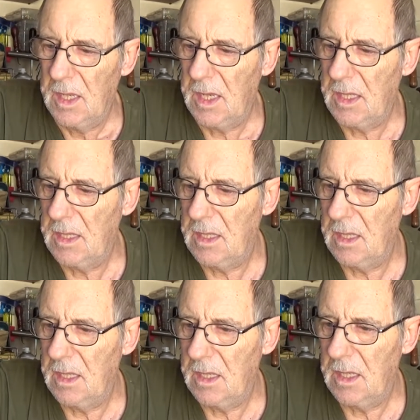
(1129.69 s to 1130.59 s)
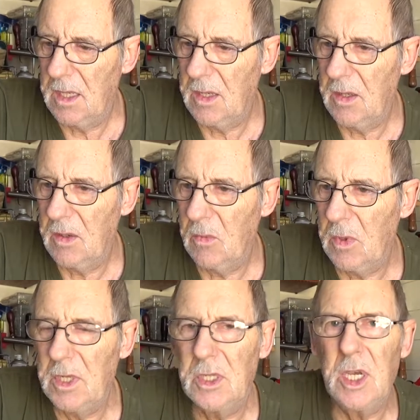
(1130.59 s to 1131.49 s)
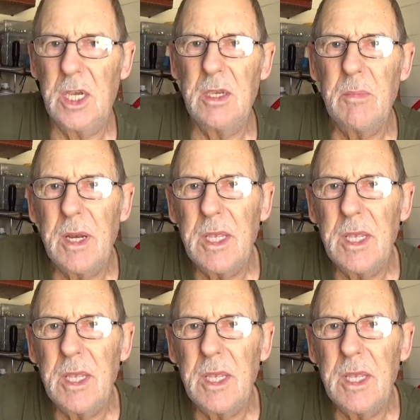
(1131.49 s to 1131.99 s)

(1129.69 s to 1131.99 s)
And when he'd take your money,